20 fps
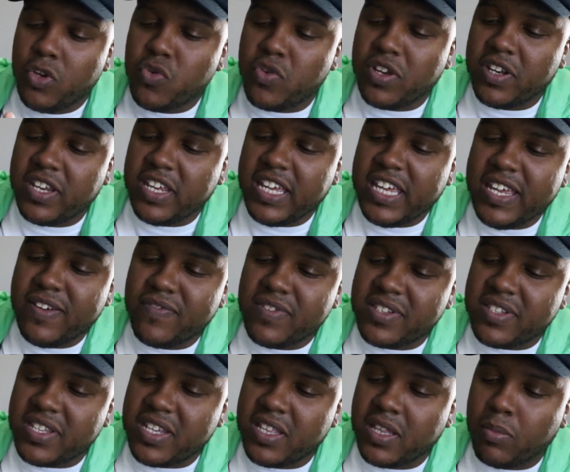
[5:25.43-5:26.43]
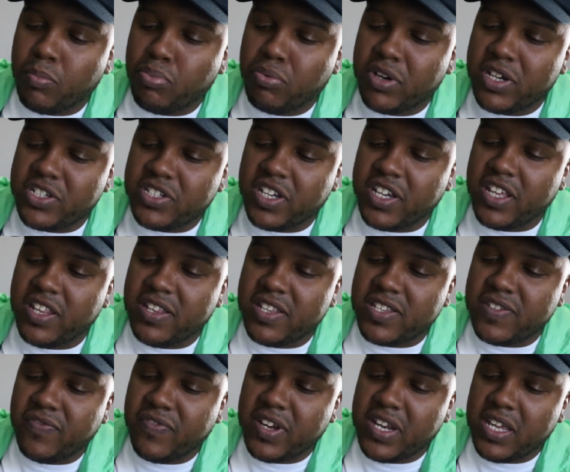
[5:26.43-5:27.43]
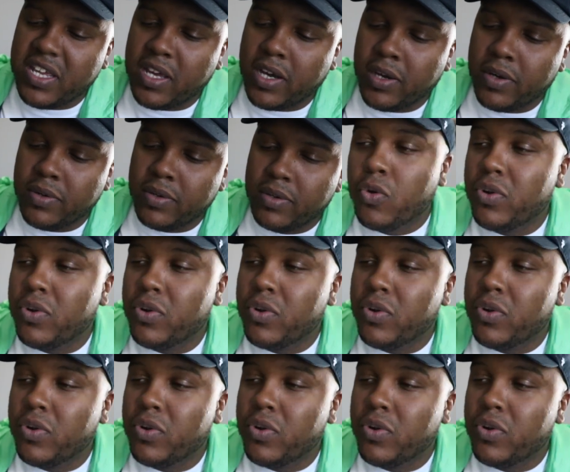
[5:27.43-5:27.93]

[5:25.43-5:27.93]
You can even see the brush in this video.